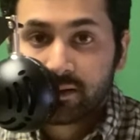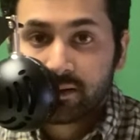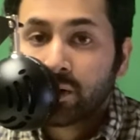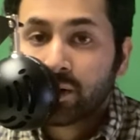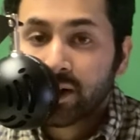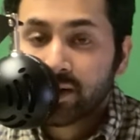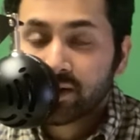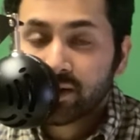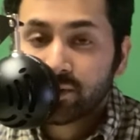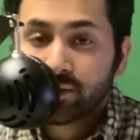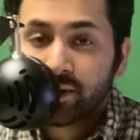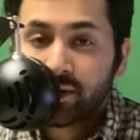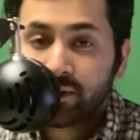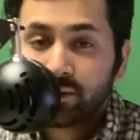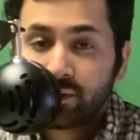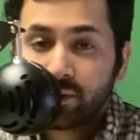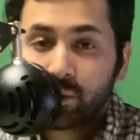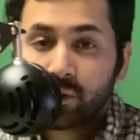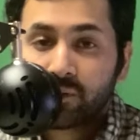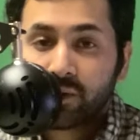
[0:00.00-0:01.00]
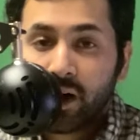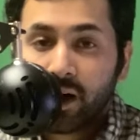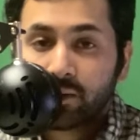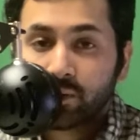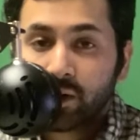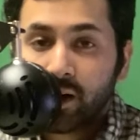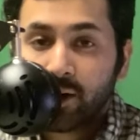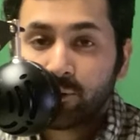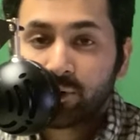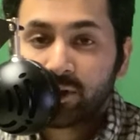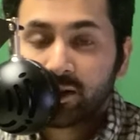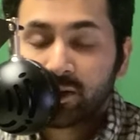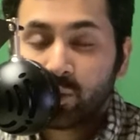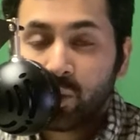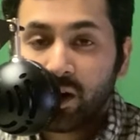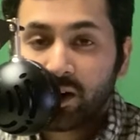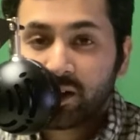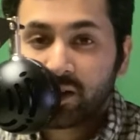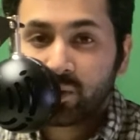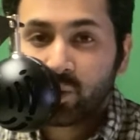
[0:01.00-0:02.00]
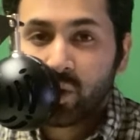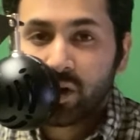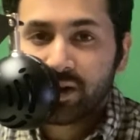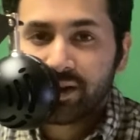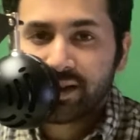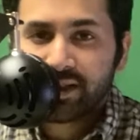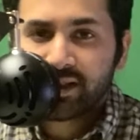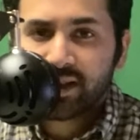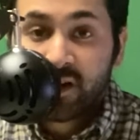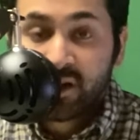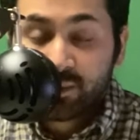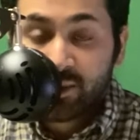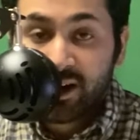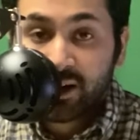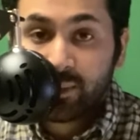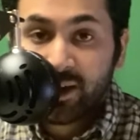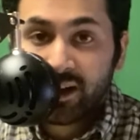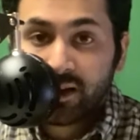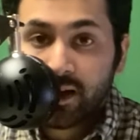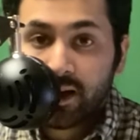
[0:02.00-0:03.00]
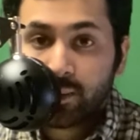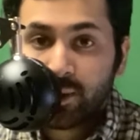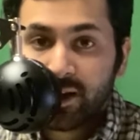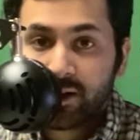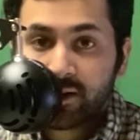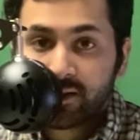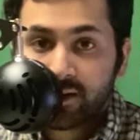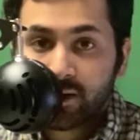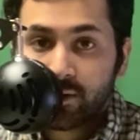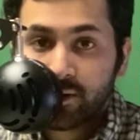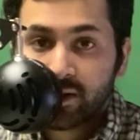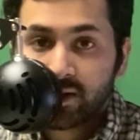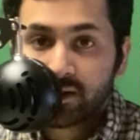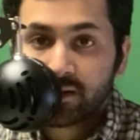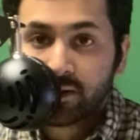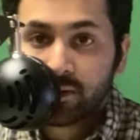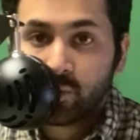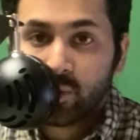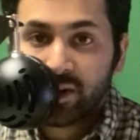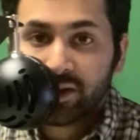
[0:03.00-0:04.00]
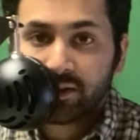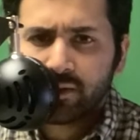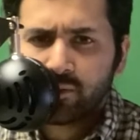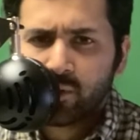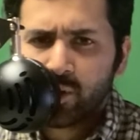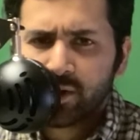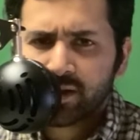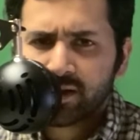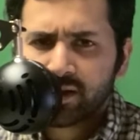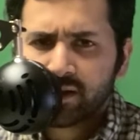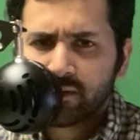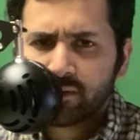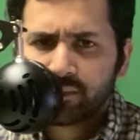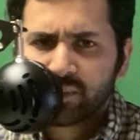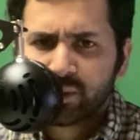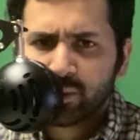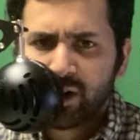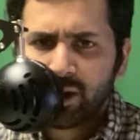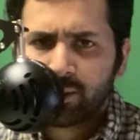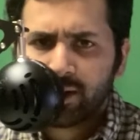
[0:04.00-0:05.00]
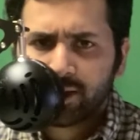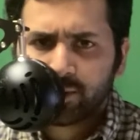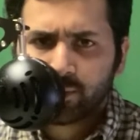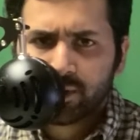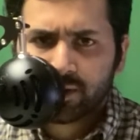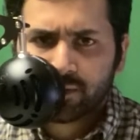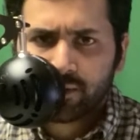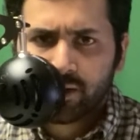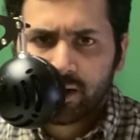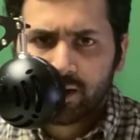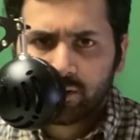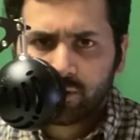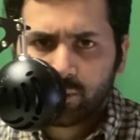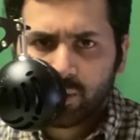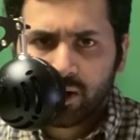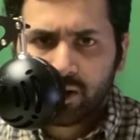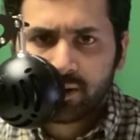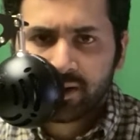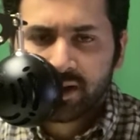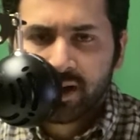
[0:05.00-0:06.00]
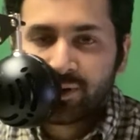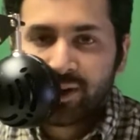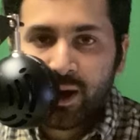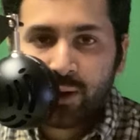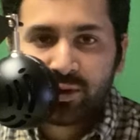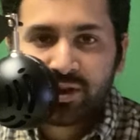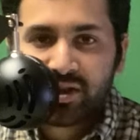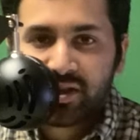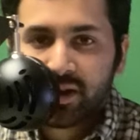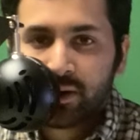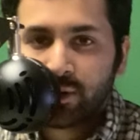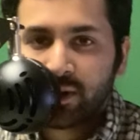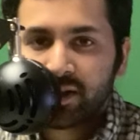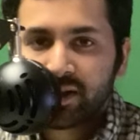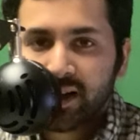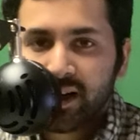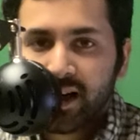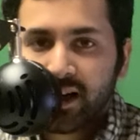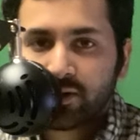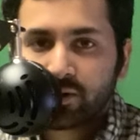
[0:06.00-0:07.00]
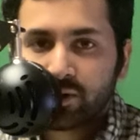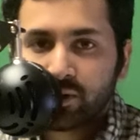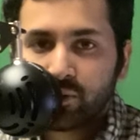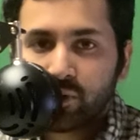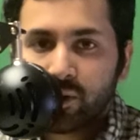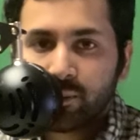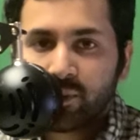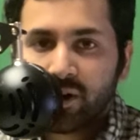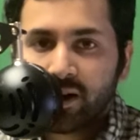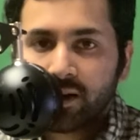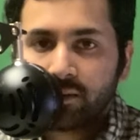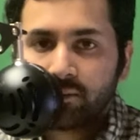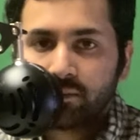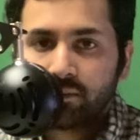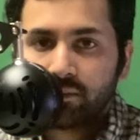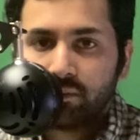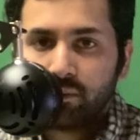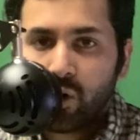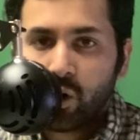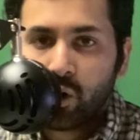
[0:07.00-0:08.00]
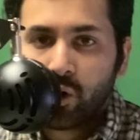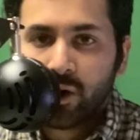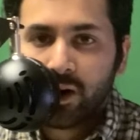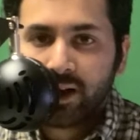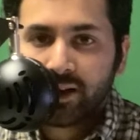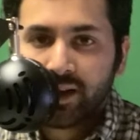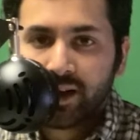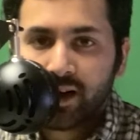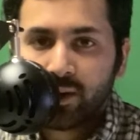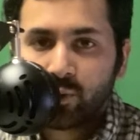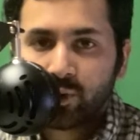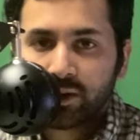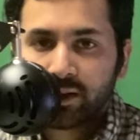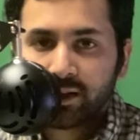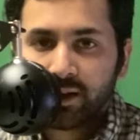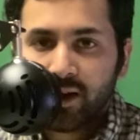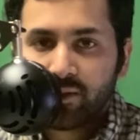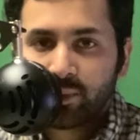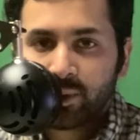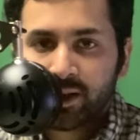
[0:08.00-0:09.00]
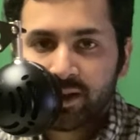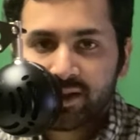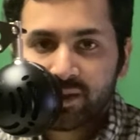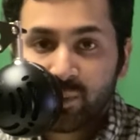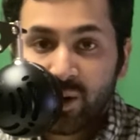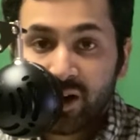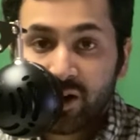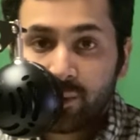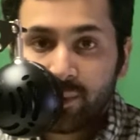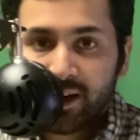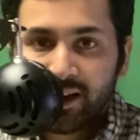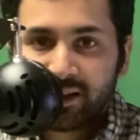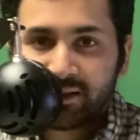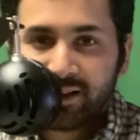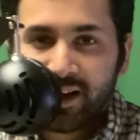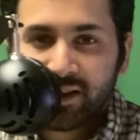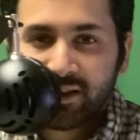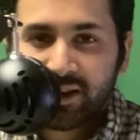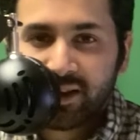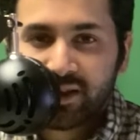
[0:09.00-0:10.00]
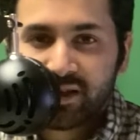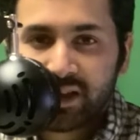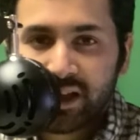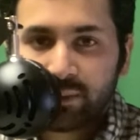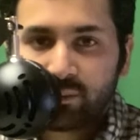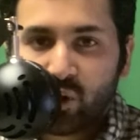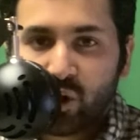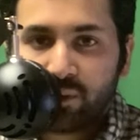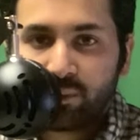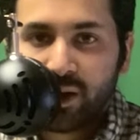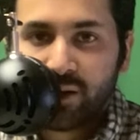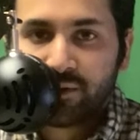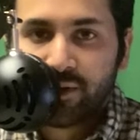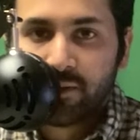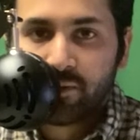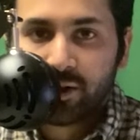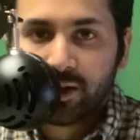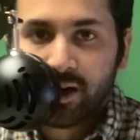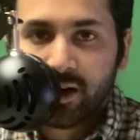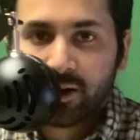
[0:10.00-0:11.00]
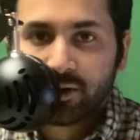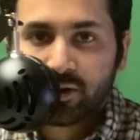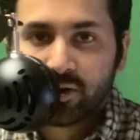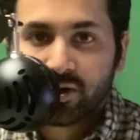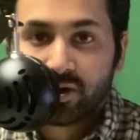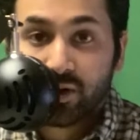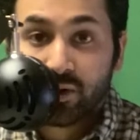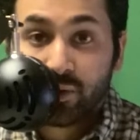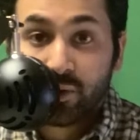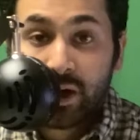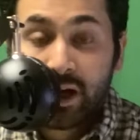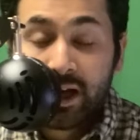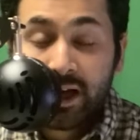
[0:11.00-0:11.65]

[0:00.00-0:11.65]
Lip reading: Okay, so the revival I really wanted was Spider-Man the Animated Series with the voice of Spider-Man Christopher Daniel Barnes. That was a series I actually grew up on more and that I really love because Spider-Man I think is like more of my favorite character. So